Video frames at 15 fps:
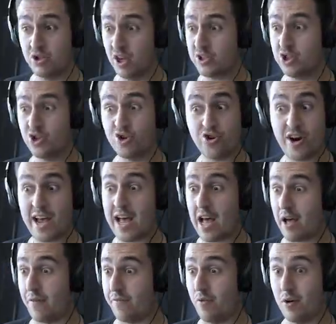a
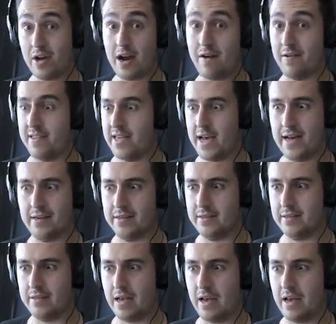giraffe, whatever that is,